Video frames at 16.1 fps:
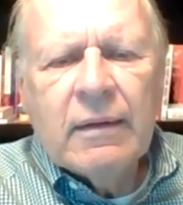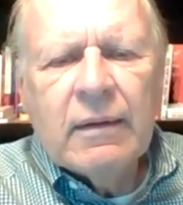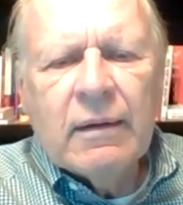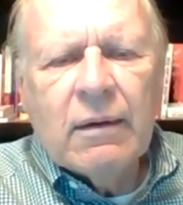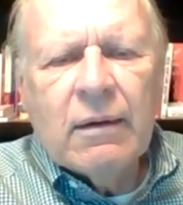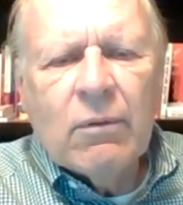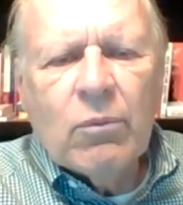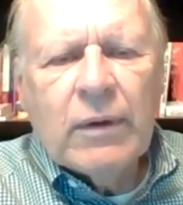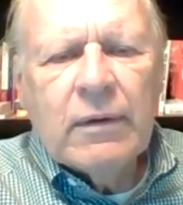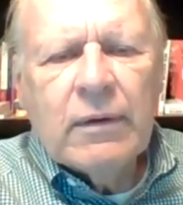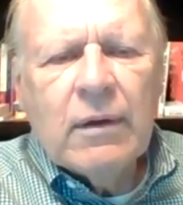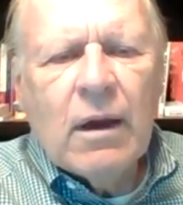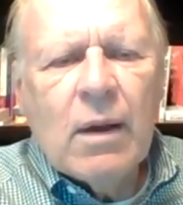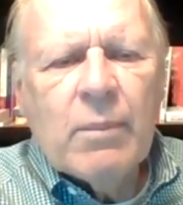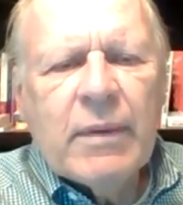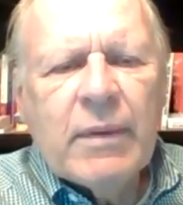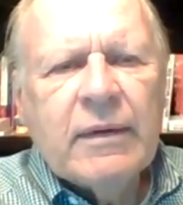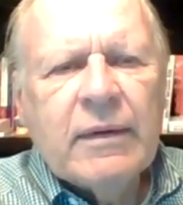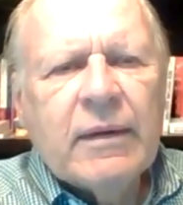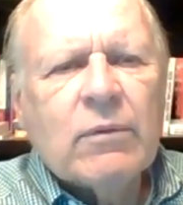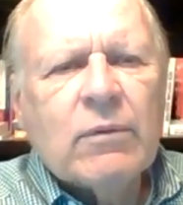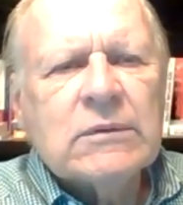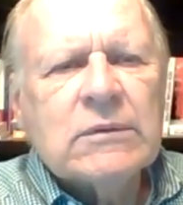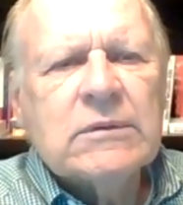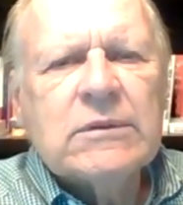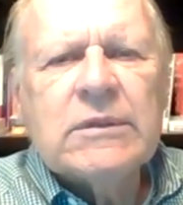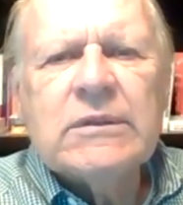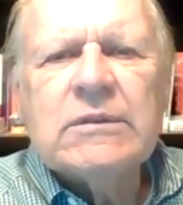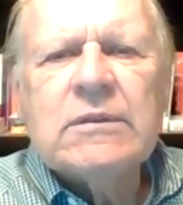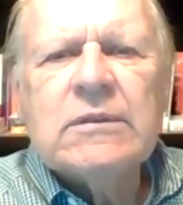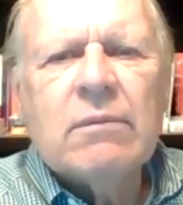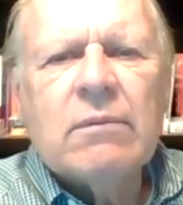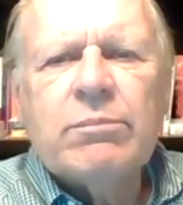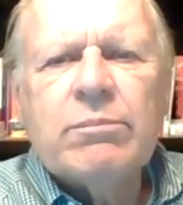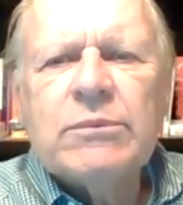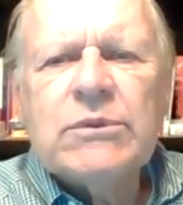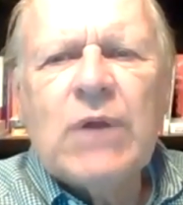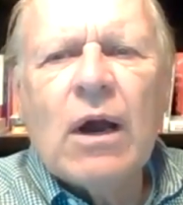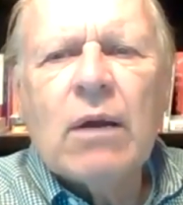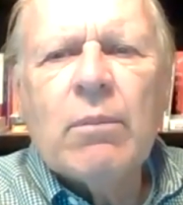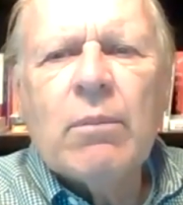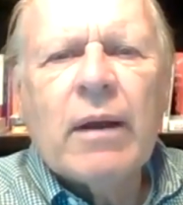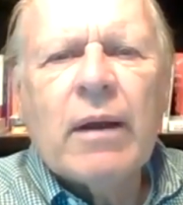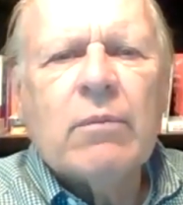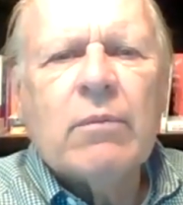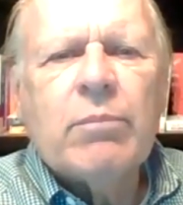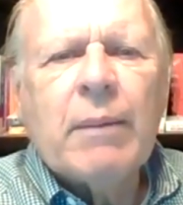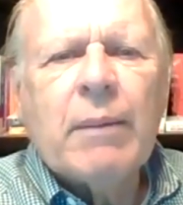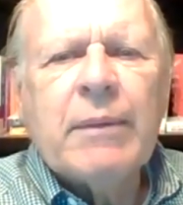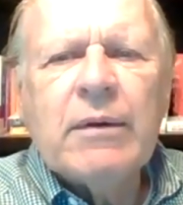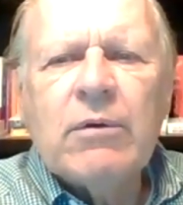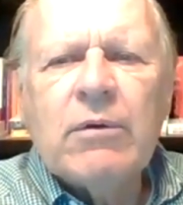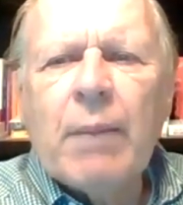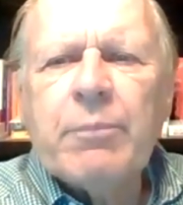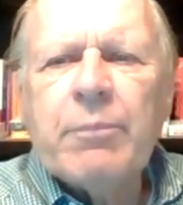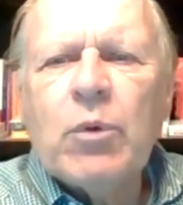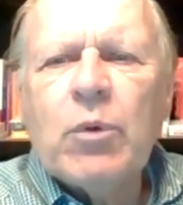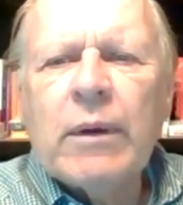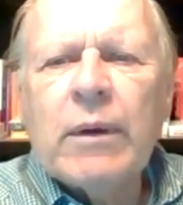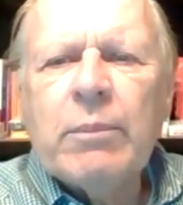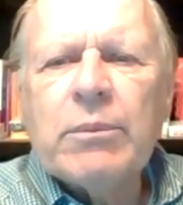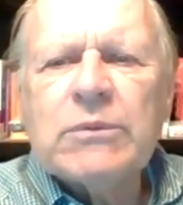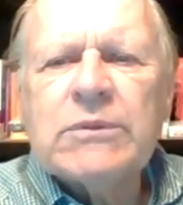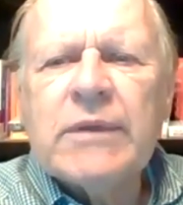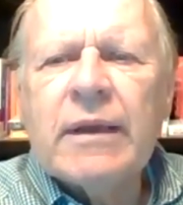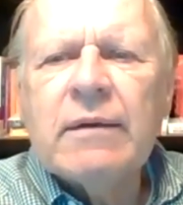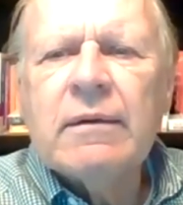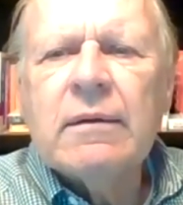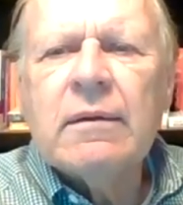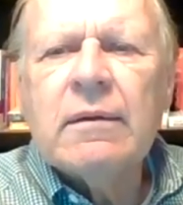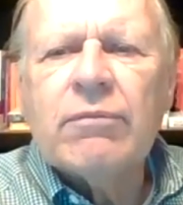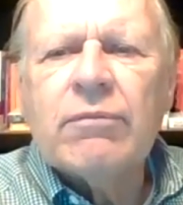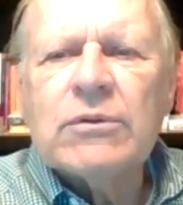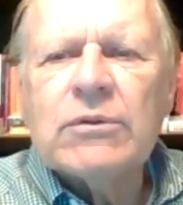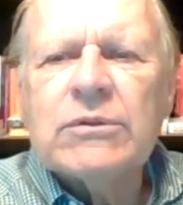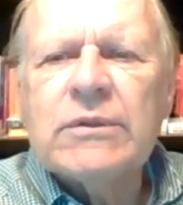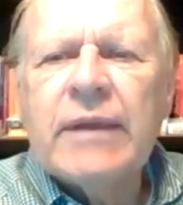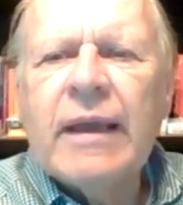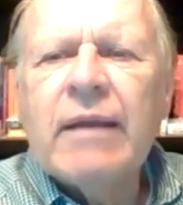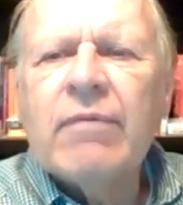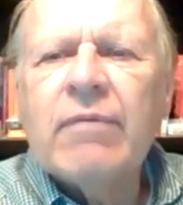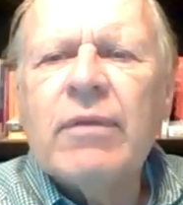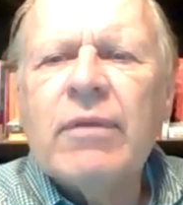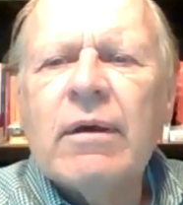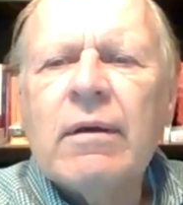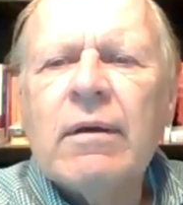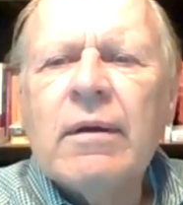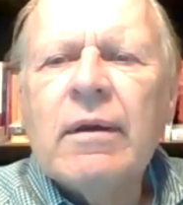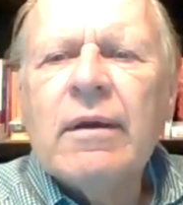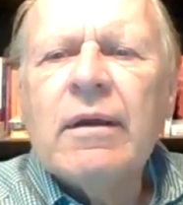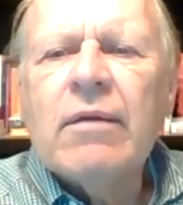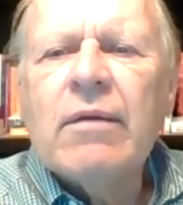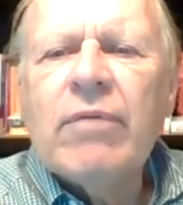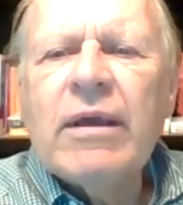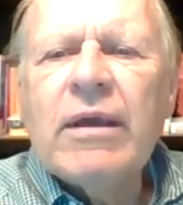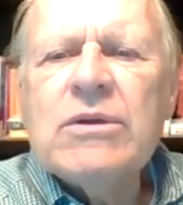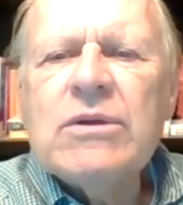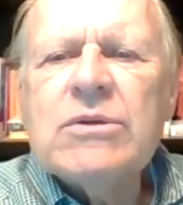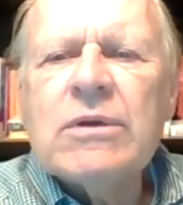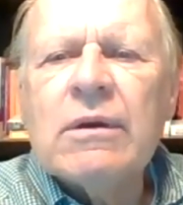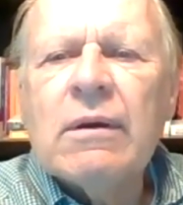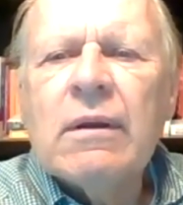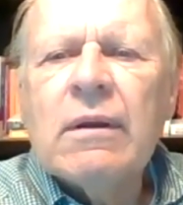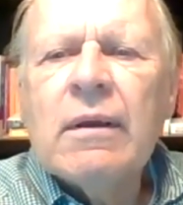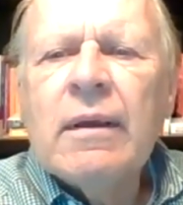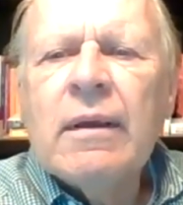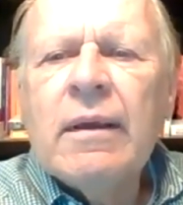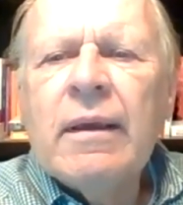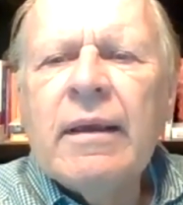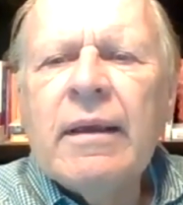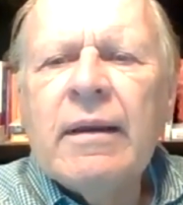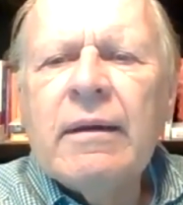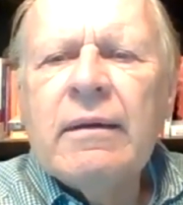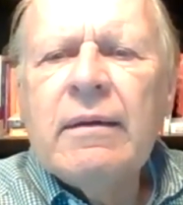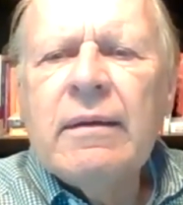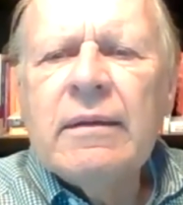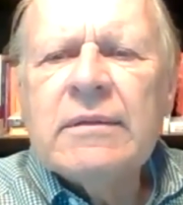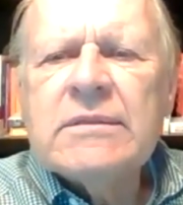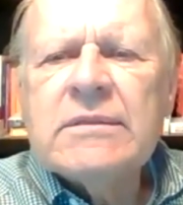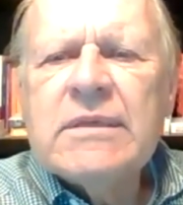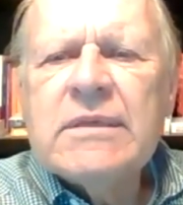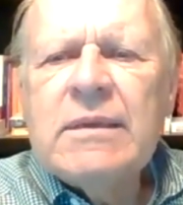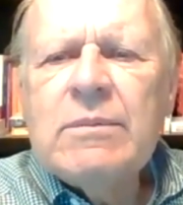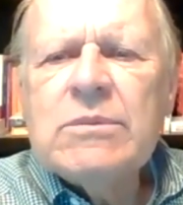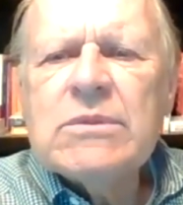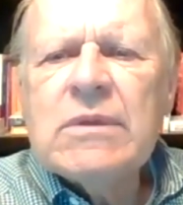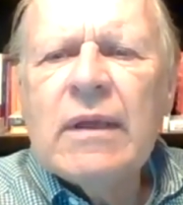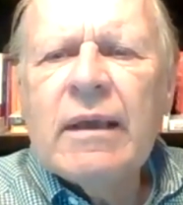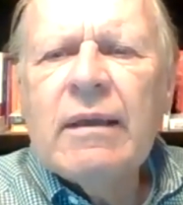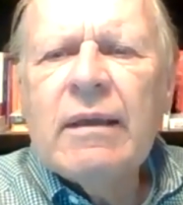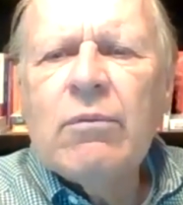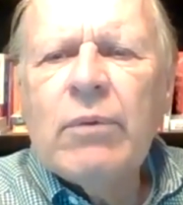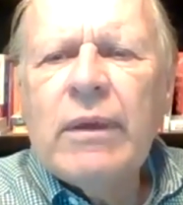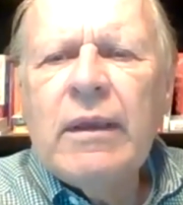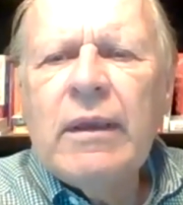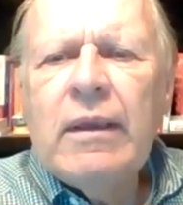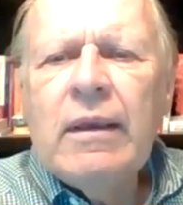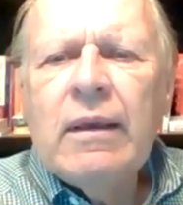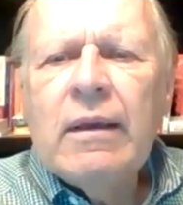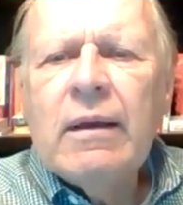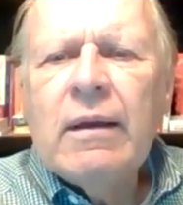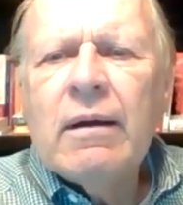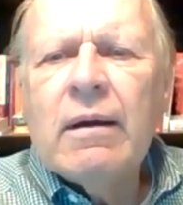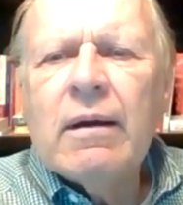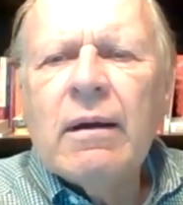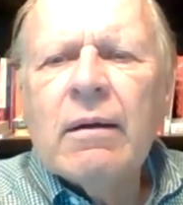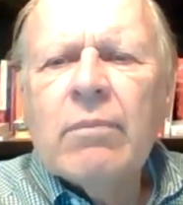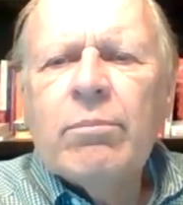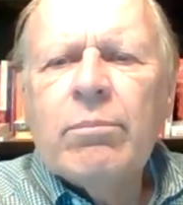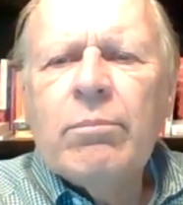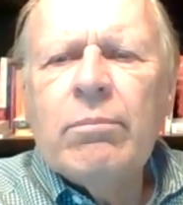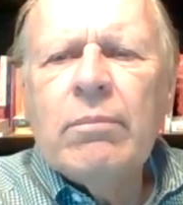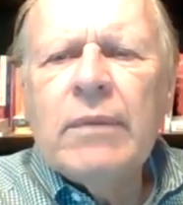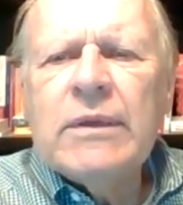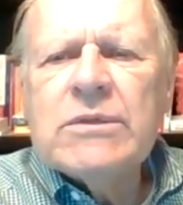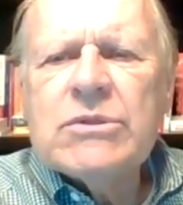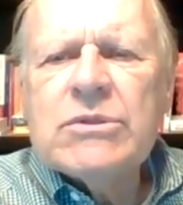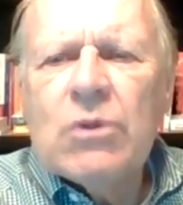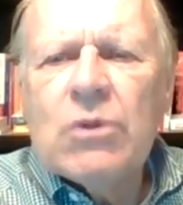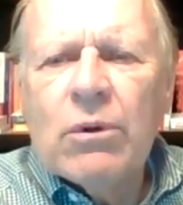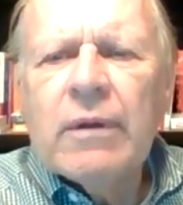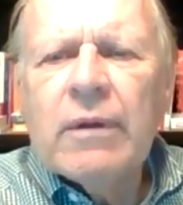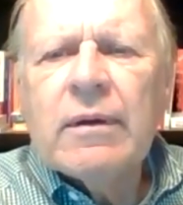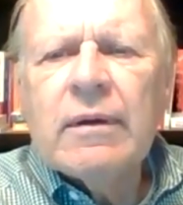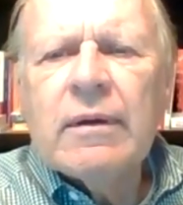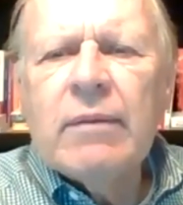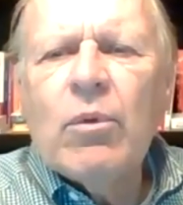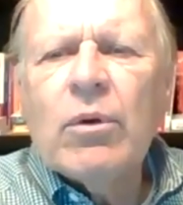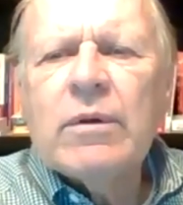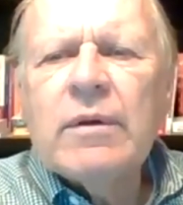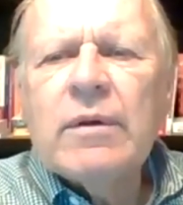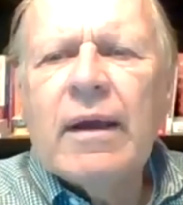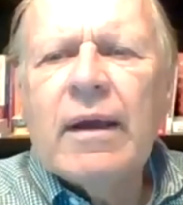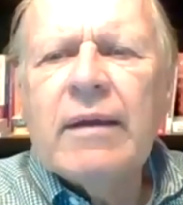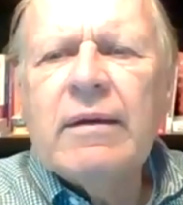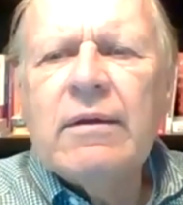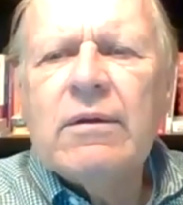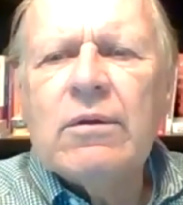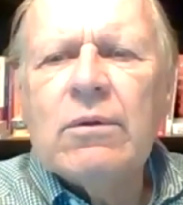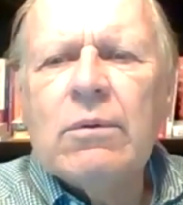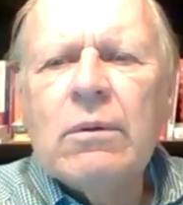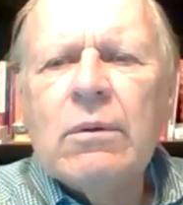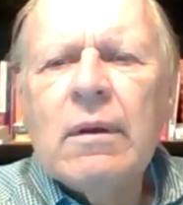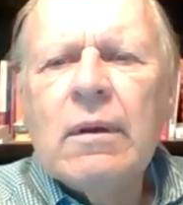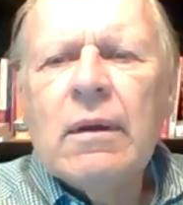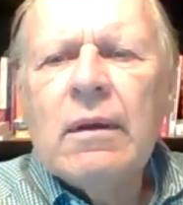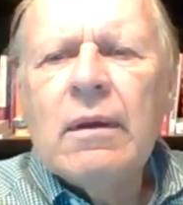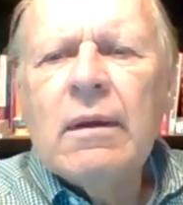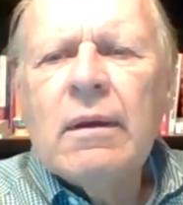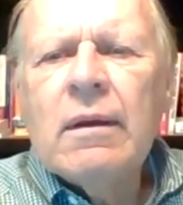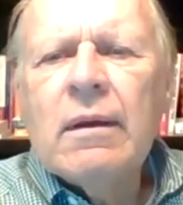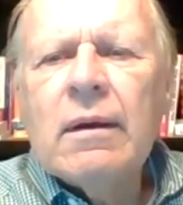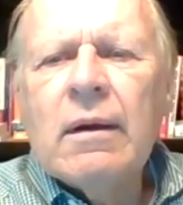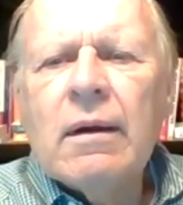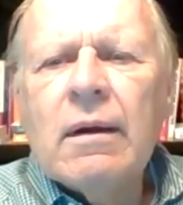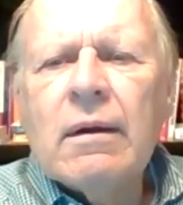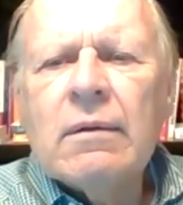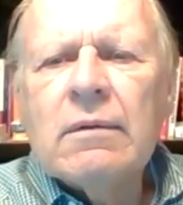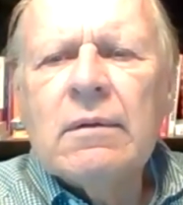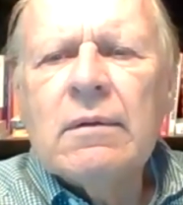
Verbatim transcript: uh, one comment there was, geez, the stock market probably dropped 20% the first day of the invasion. And it seems like we are historically more tied to uh,